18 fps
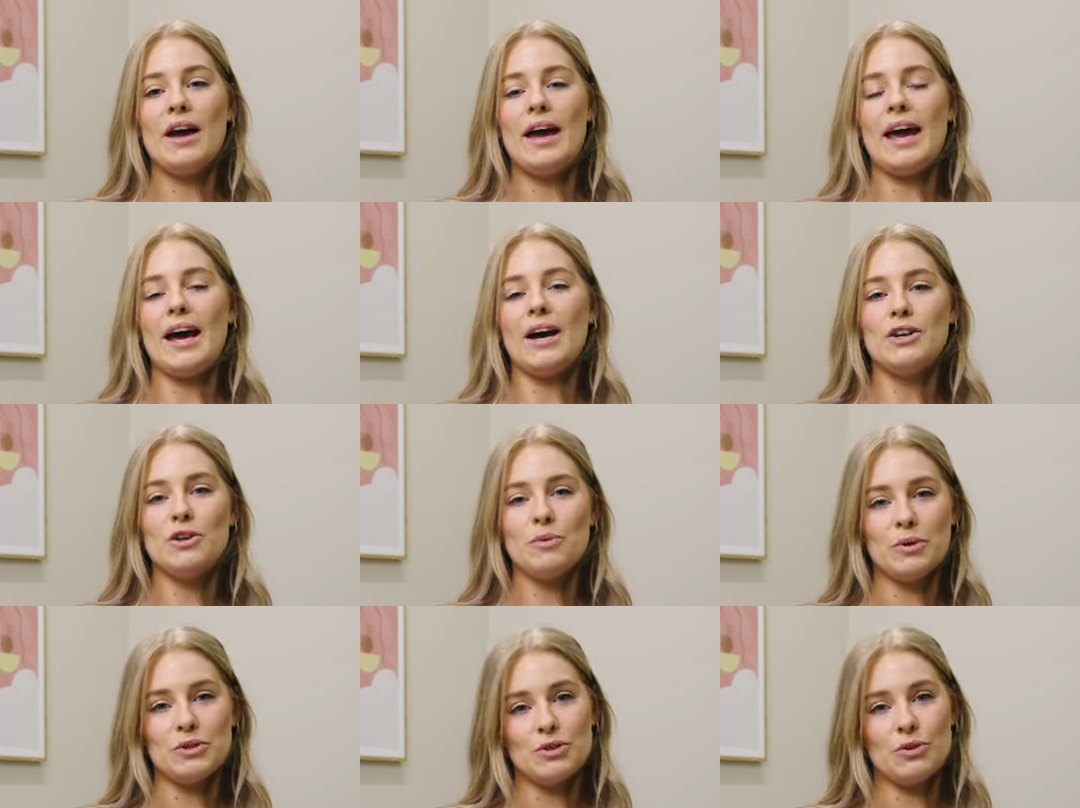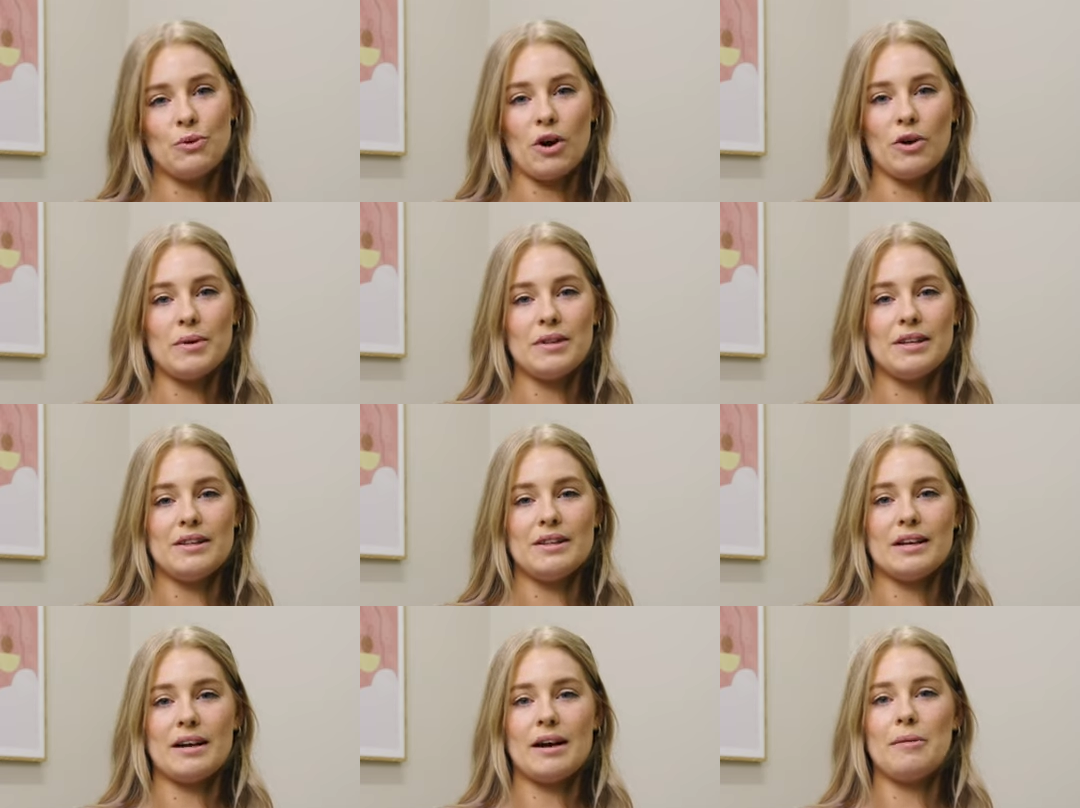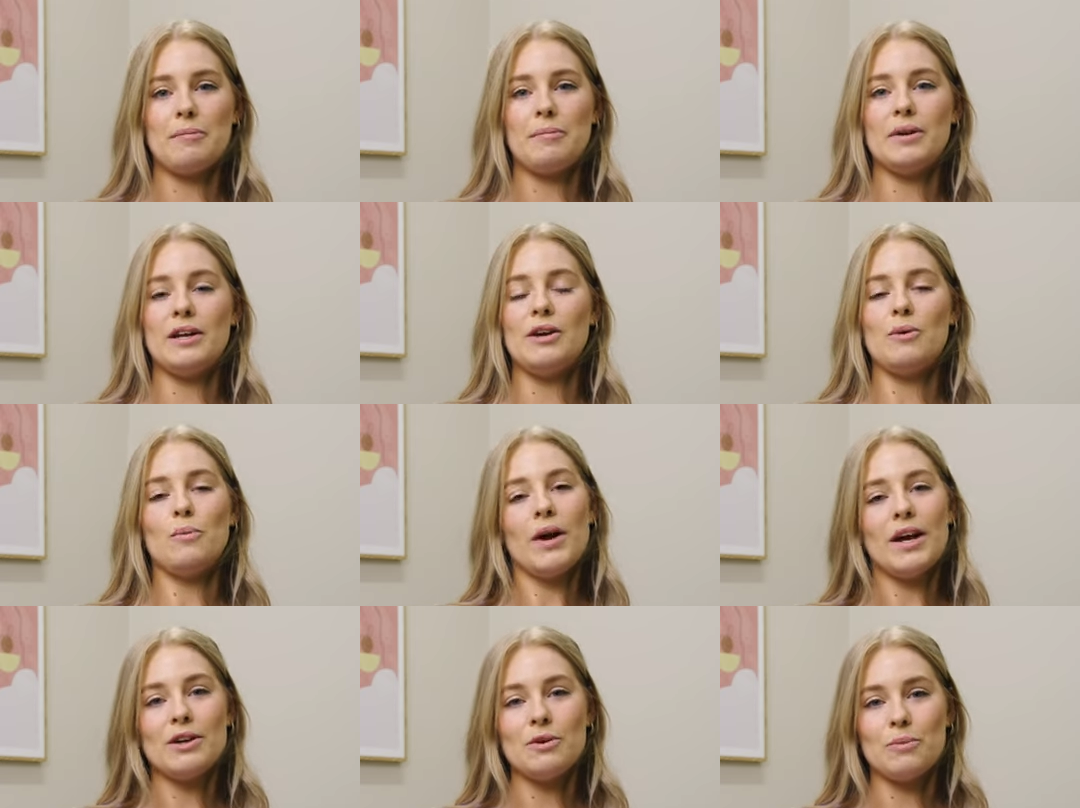how you want to grow within the company,
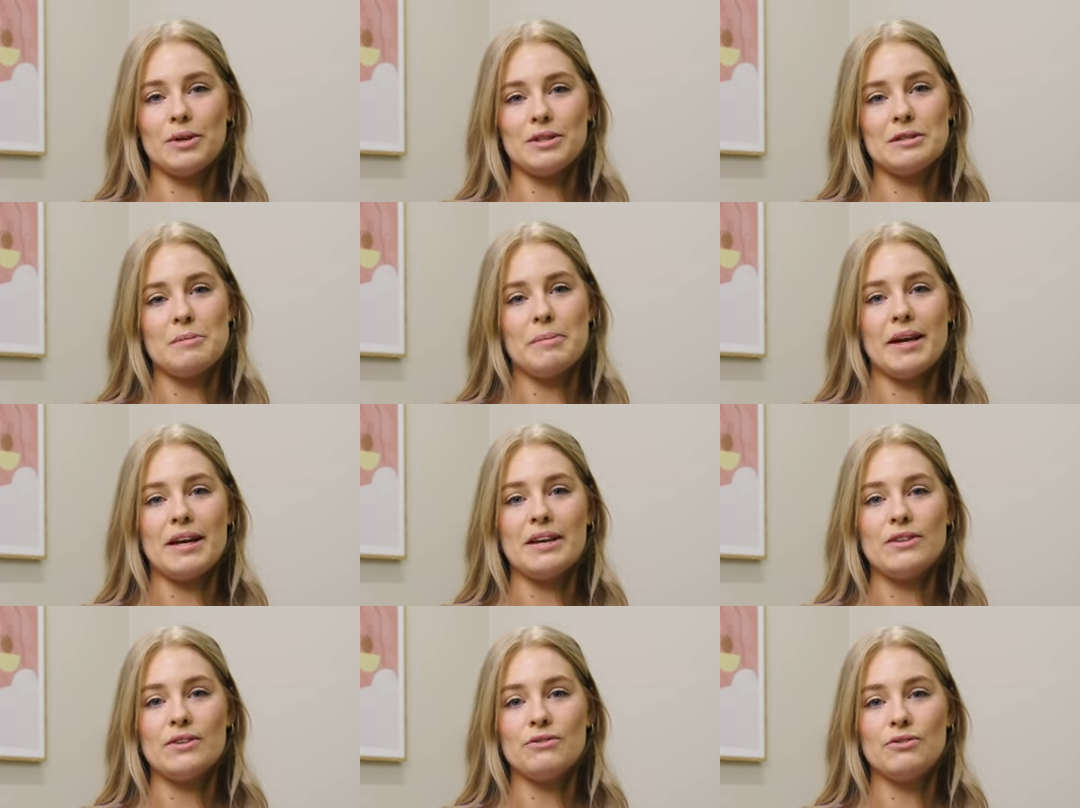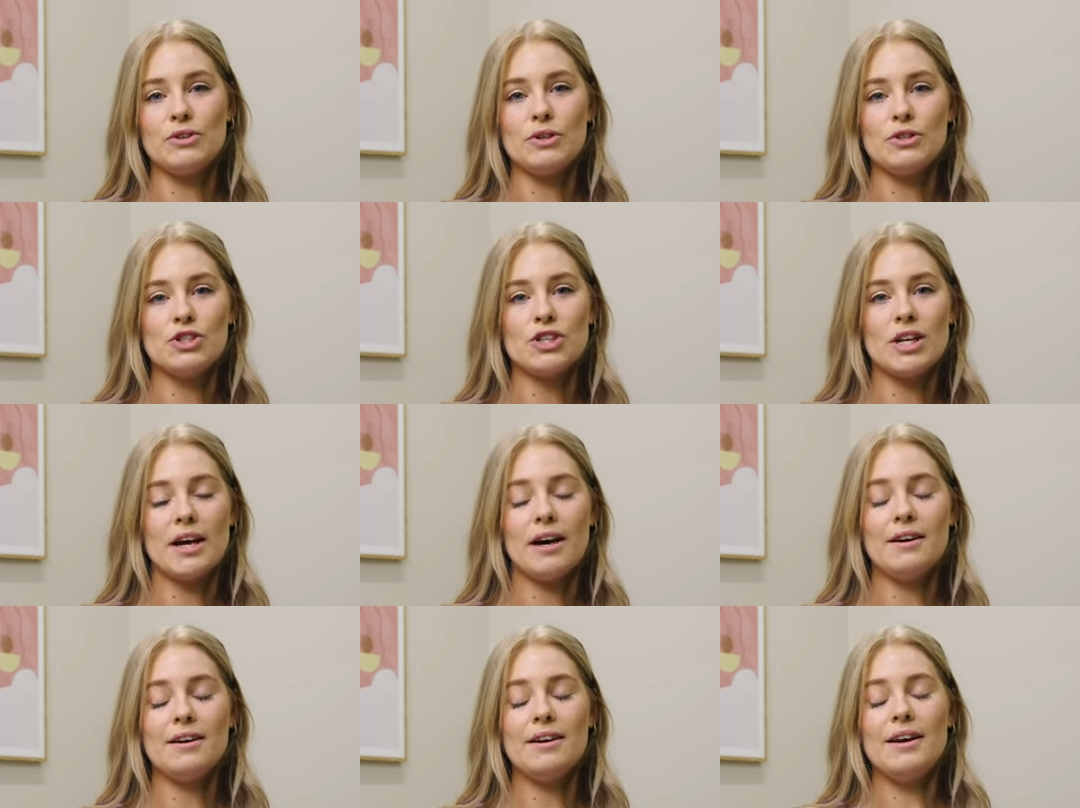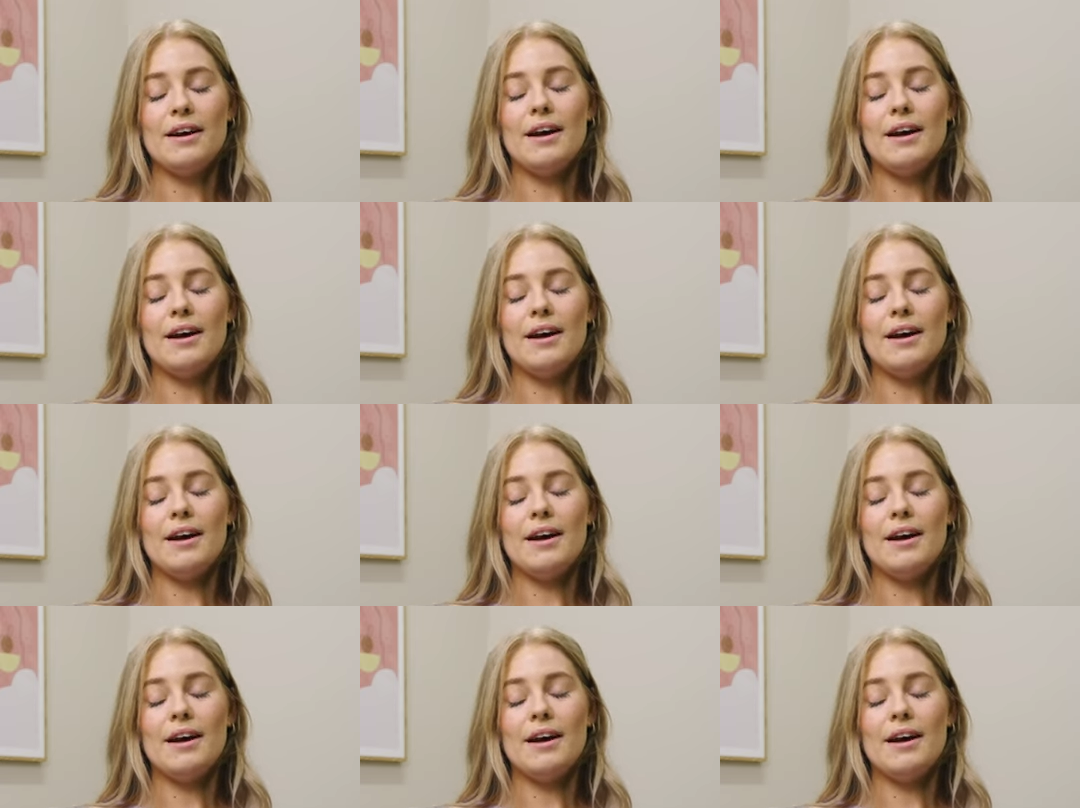where you want to be in the future,